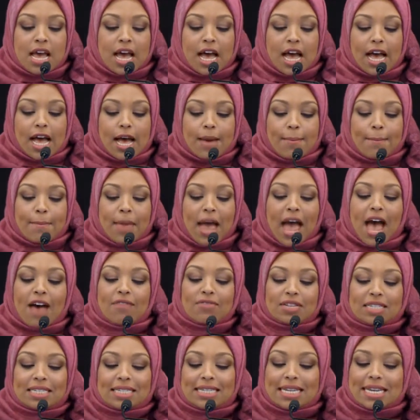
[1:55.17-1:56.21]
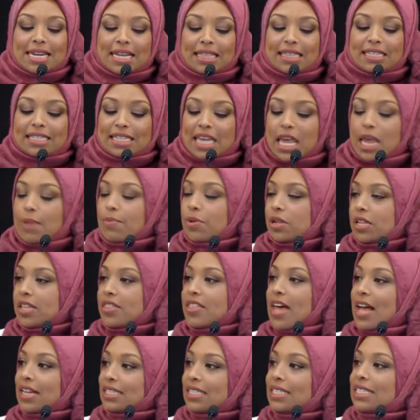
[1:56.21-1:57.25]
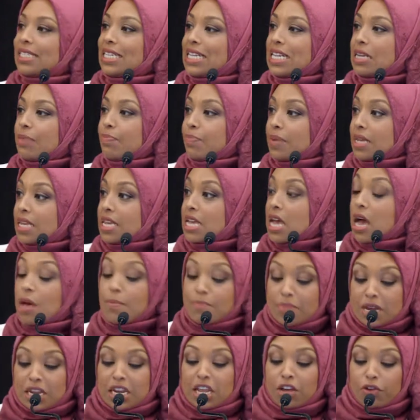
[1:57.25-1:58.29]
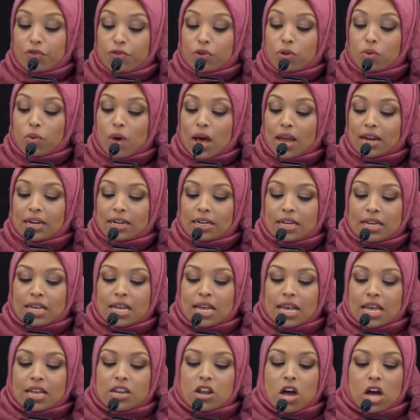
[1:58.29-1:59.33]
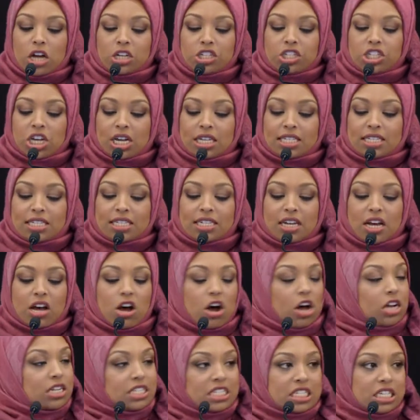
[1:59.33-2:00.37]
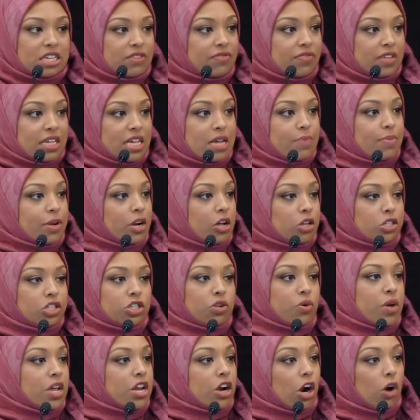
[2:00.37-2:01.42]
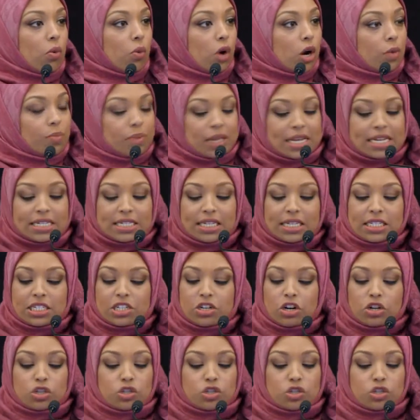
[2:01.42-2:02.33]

have a seat at the table, and that seat be a meaningful one, not just on TV, but also in our workplaces, in our